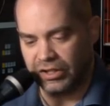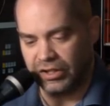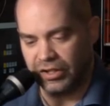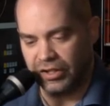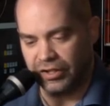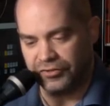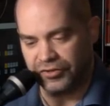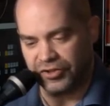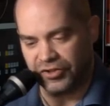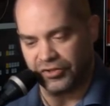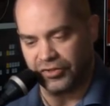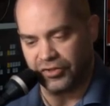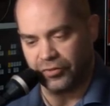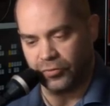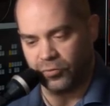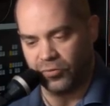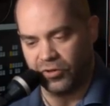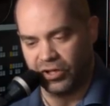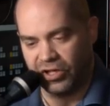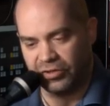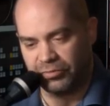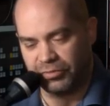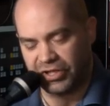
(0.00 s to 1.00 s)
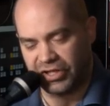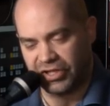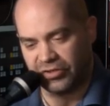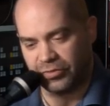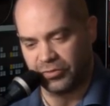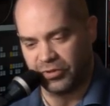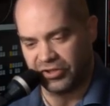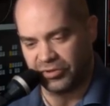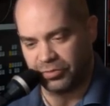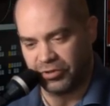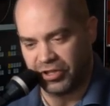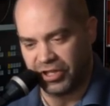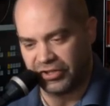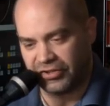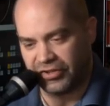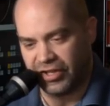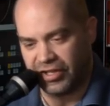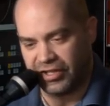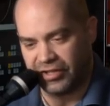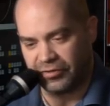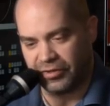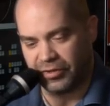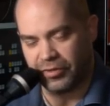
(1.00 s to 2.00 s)
Uh, just the one. But this one is pretty
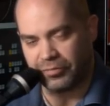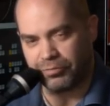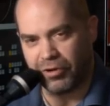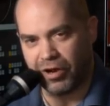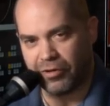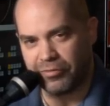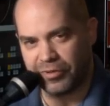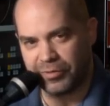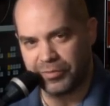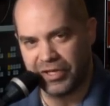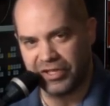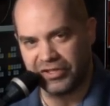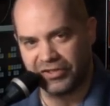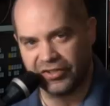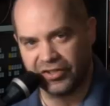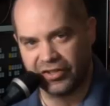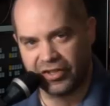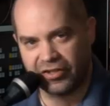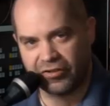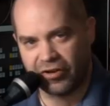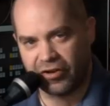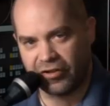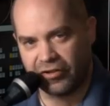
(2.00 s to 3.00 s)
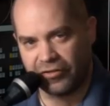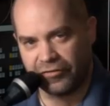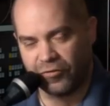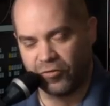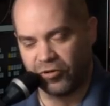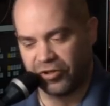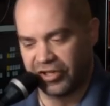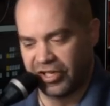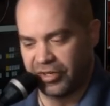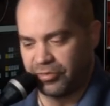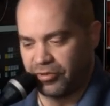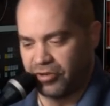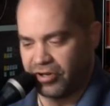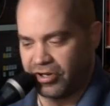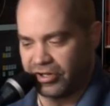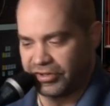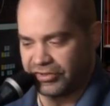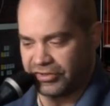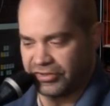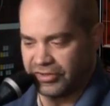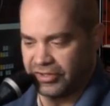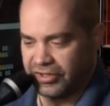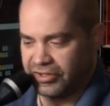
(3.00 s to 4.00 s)
exciting. It probably means that there are other four K
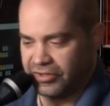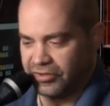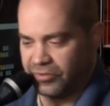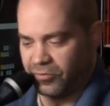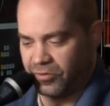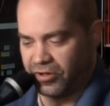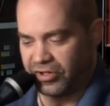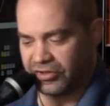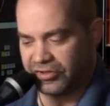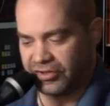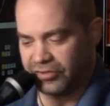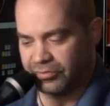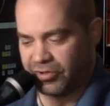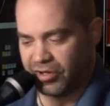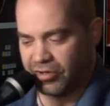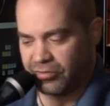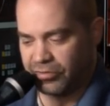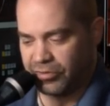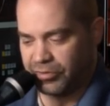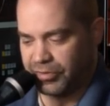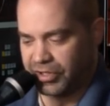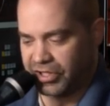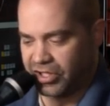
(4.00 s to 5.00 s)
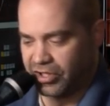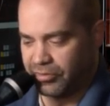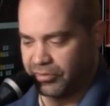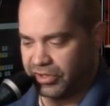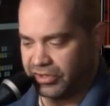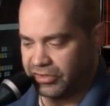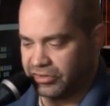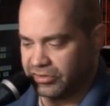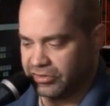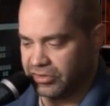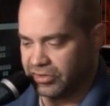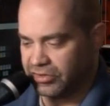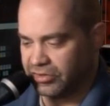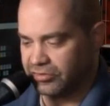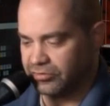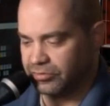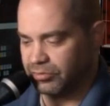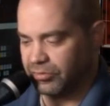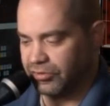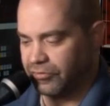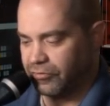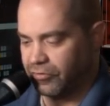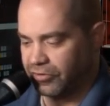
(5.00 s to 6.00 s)
products in the works and probably be coming
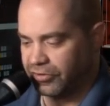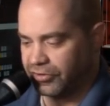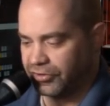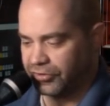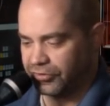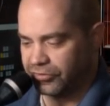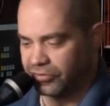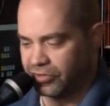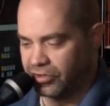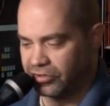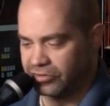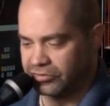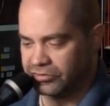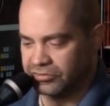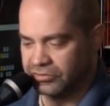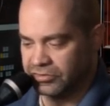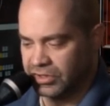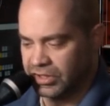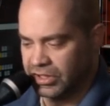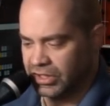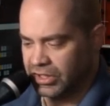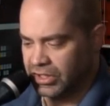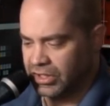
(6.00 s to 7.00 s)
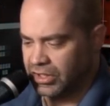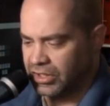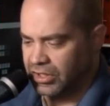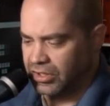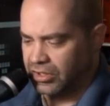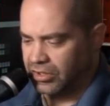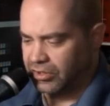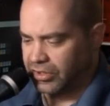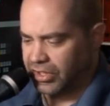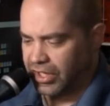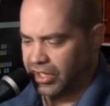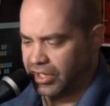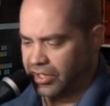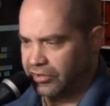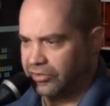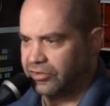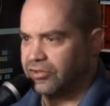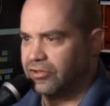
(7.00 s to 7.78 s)
before too long. Okay.